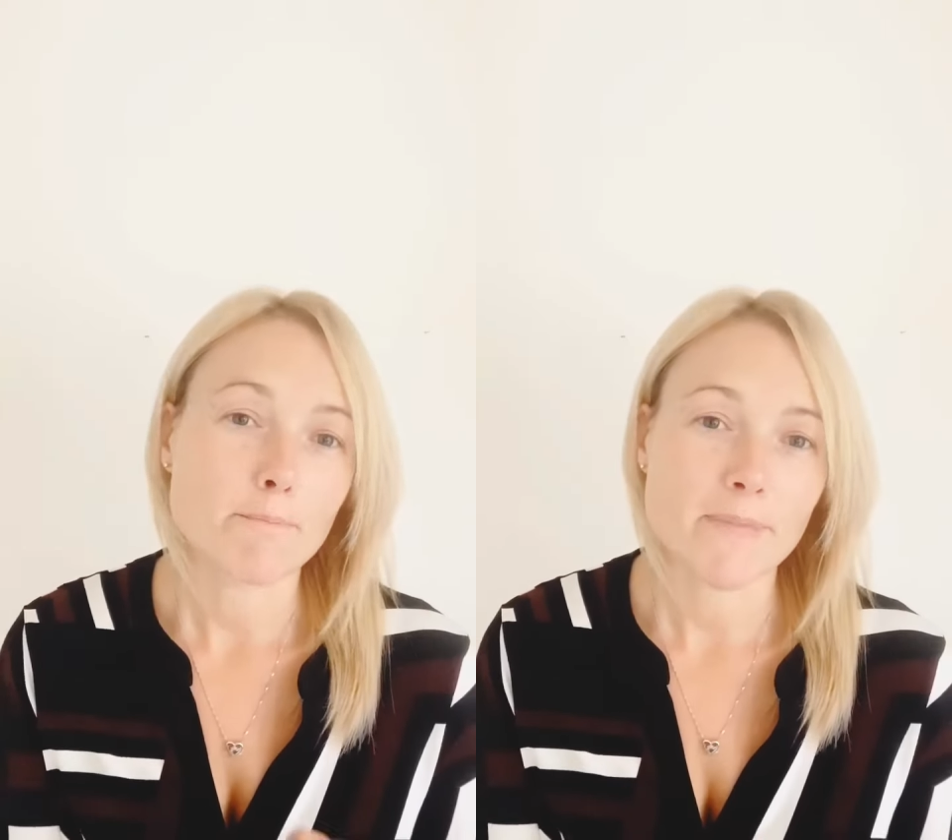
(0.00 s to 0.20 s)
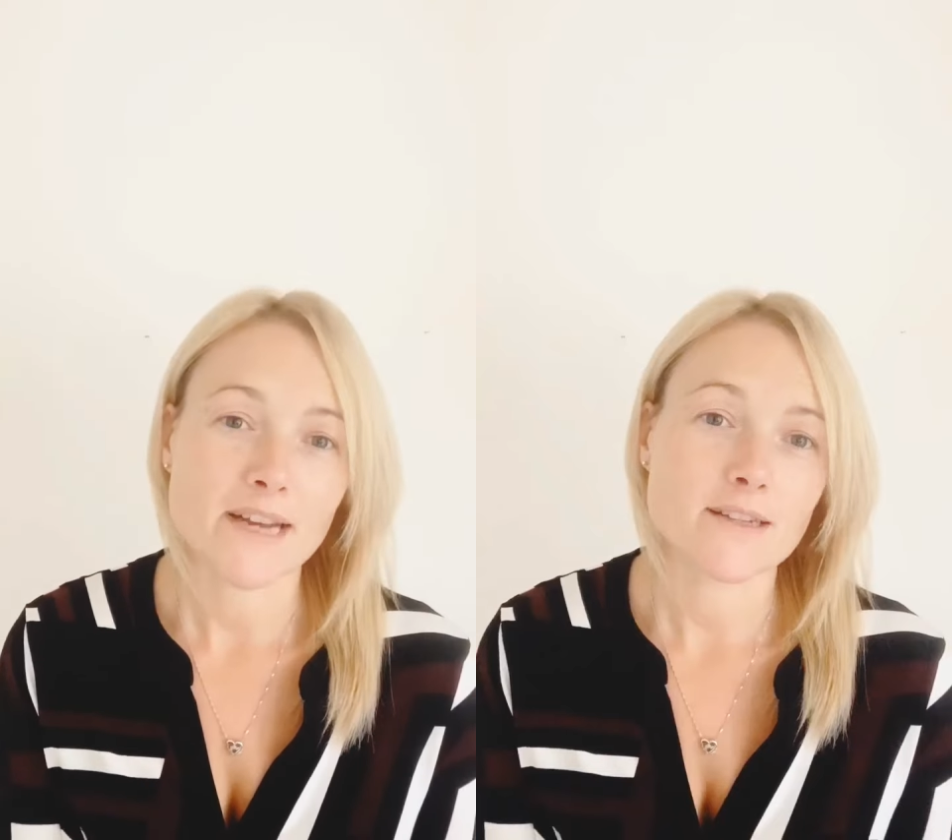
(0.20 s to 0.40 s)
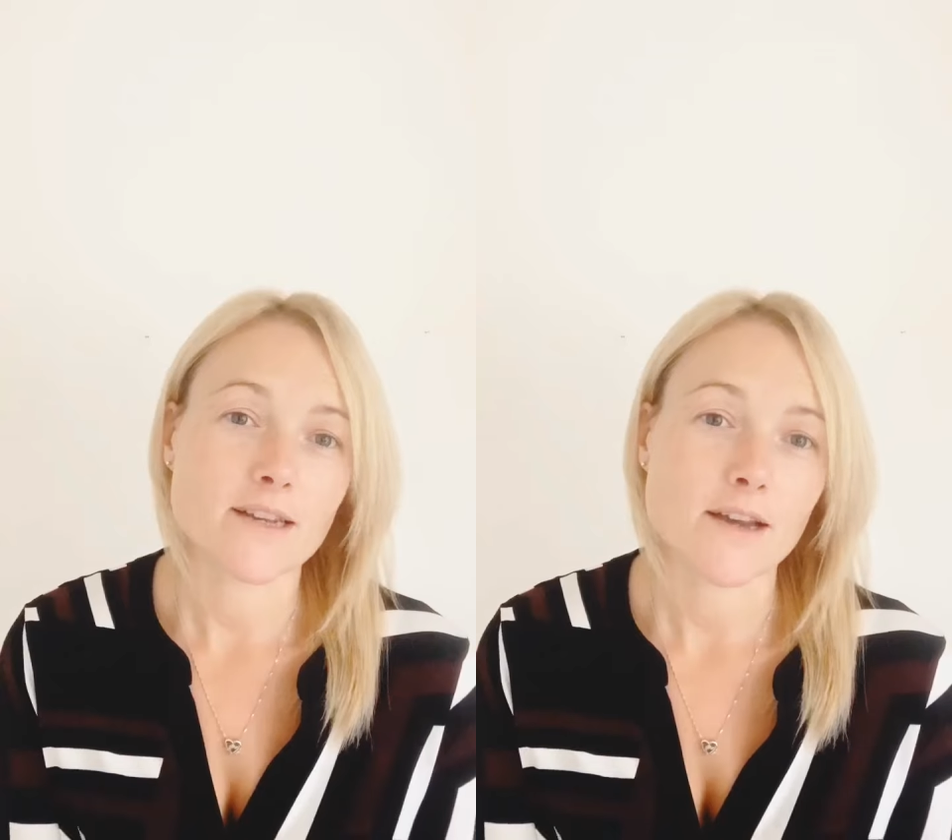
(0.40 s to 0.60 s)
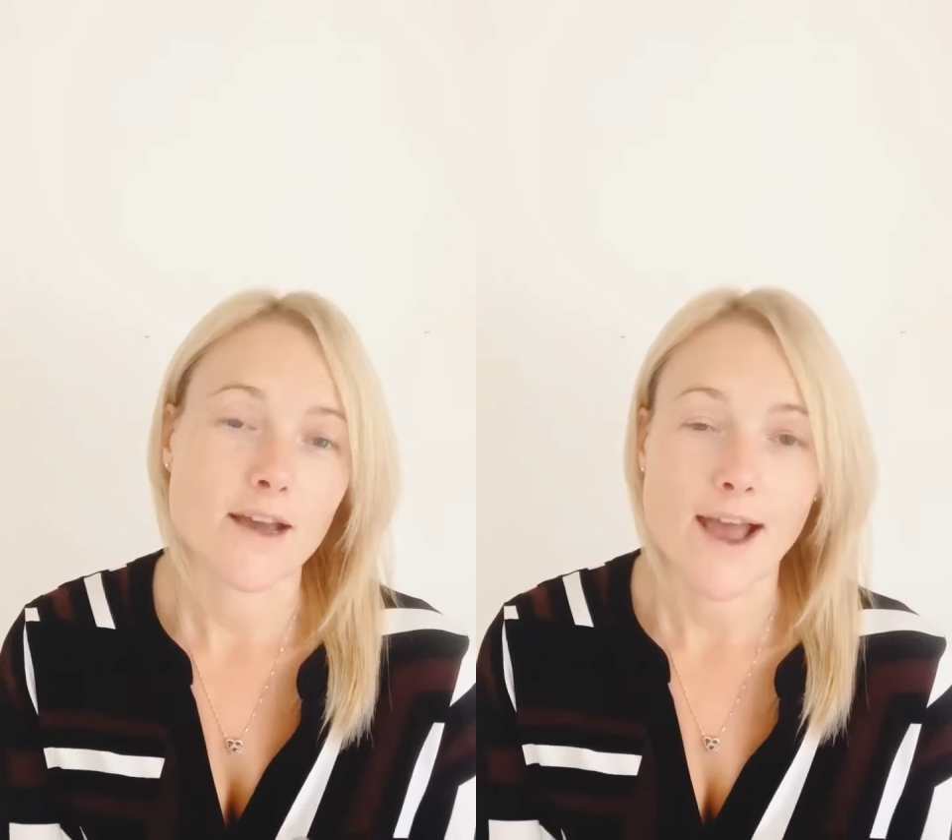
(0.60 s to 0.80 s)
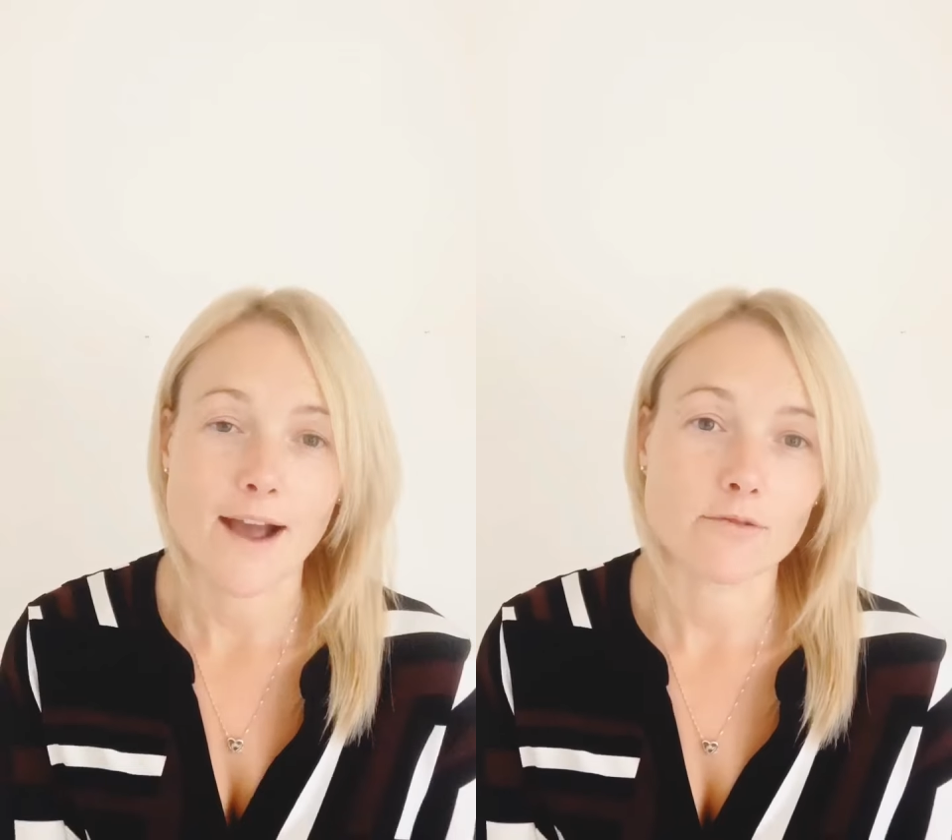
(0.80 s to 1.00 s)
better
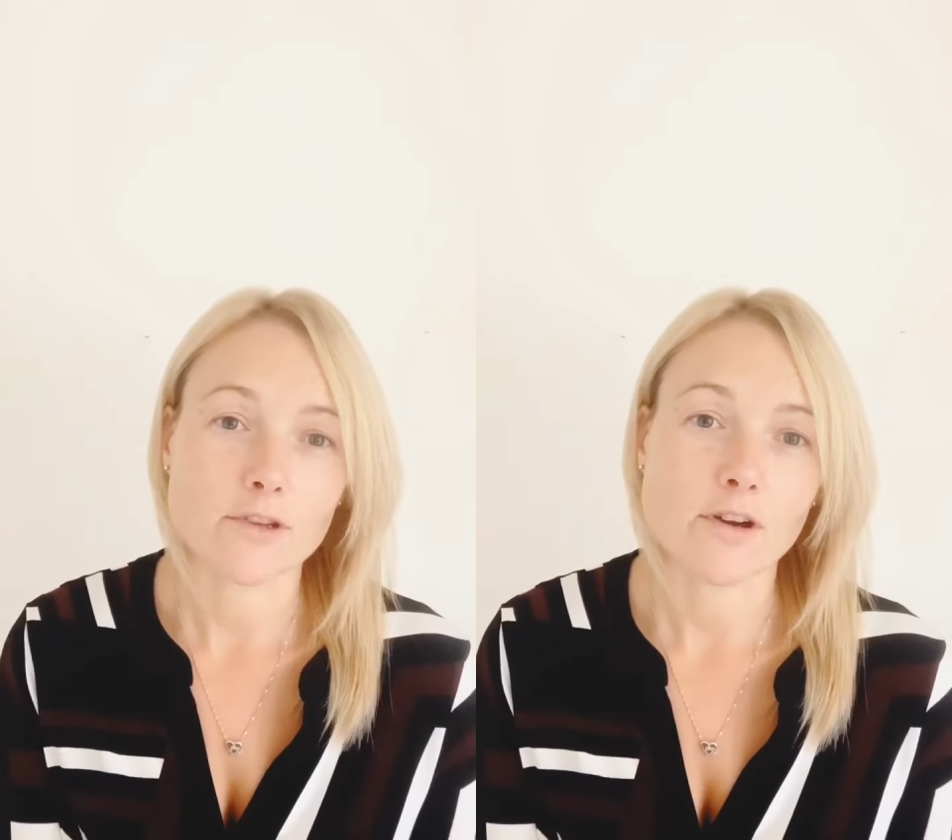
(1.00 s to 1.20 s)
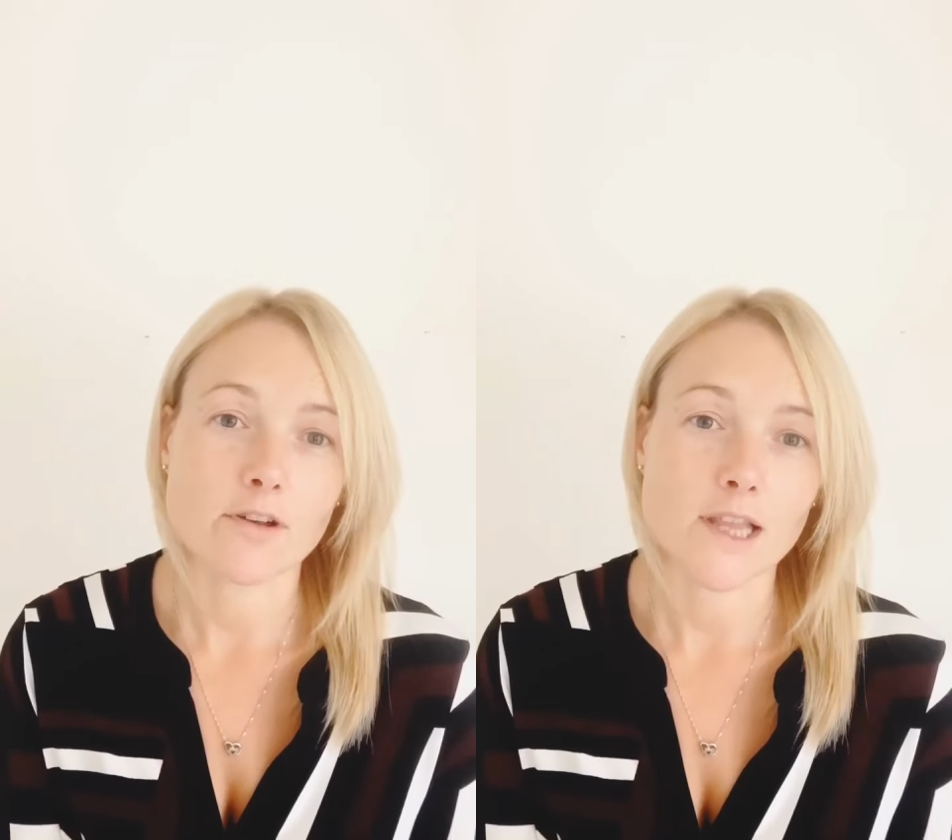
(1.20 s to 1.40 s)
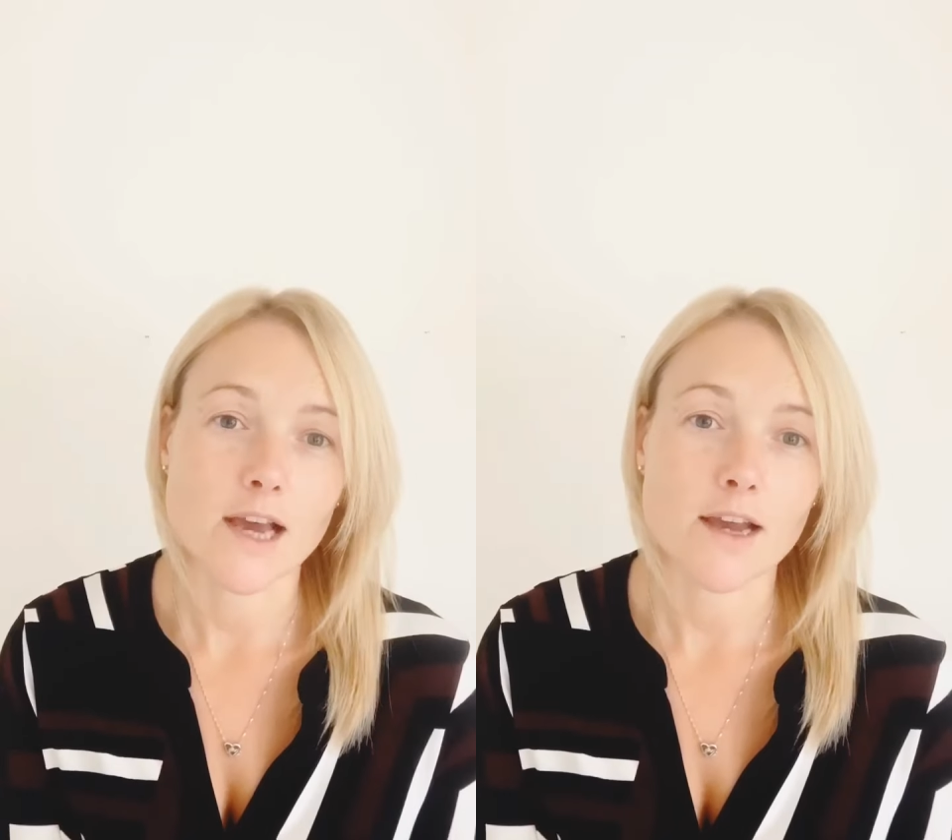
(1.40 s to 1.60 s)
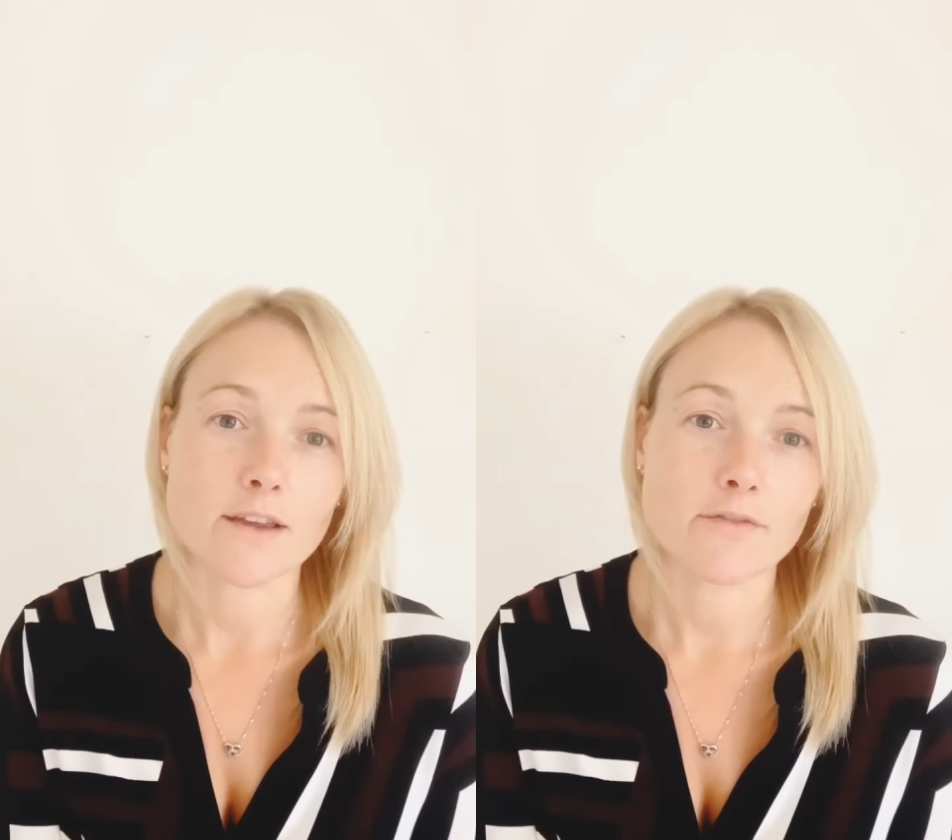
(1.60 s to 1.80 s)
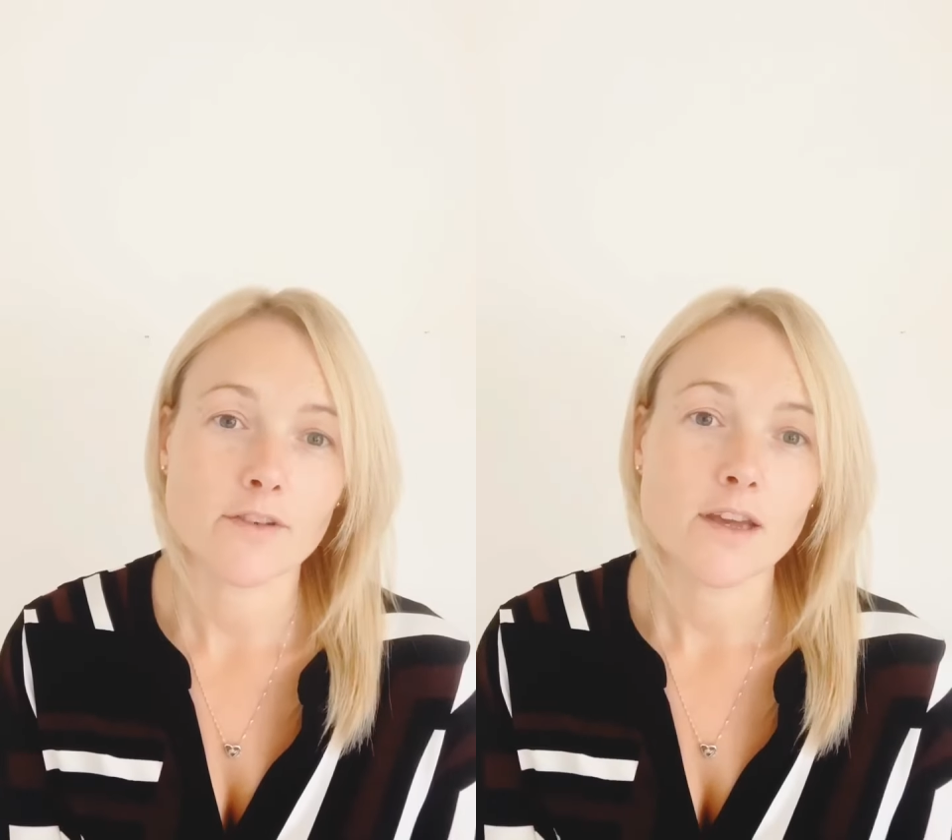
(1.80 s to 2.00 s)
outlook on life.